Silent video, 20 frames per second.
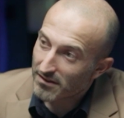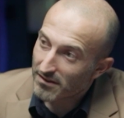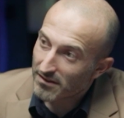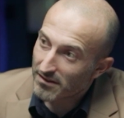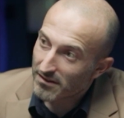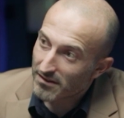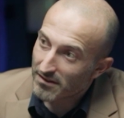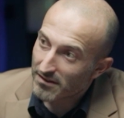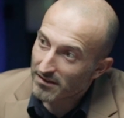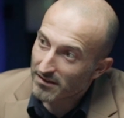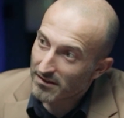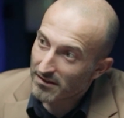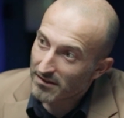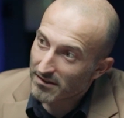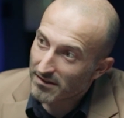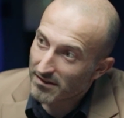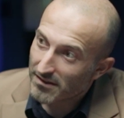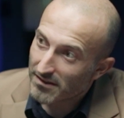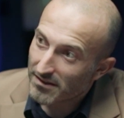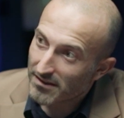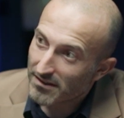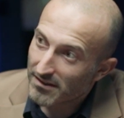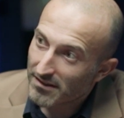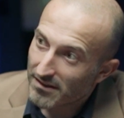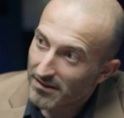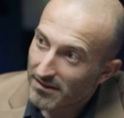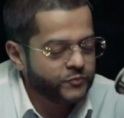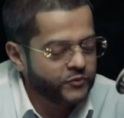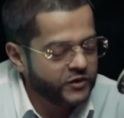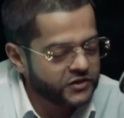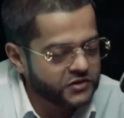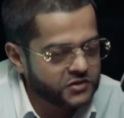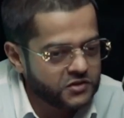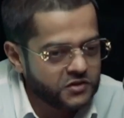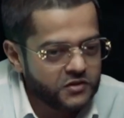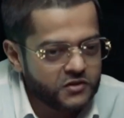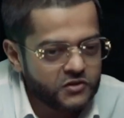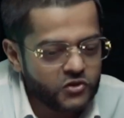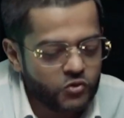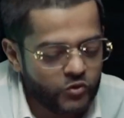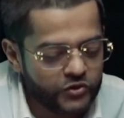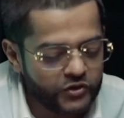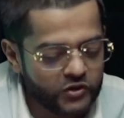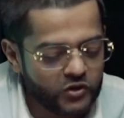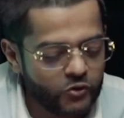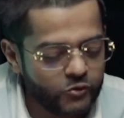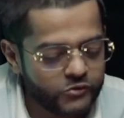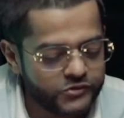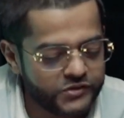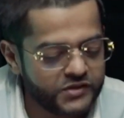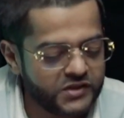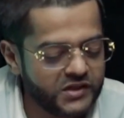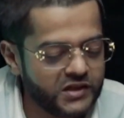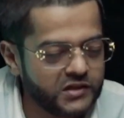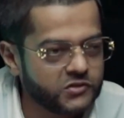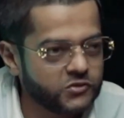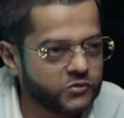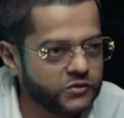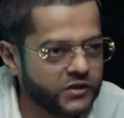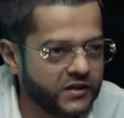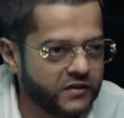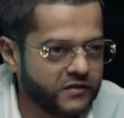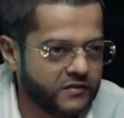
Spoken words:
you'll be under pressure. When you're under pressure, you want to close the deal today.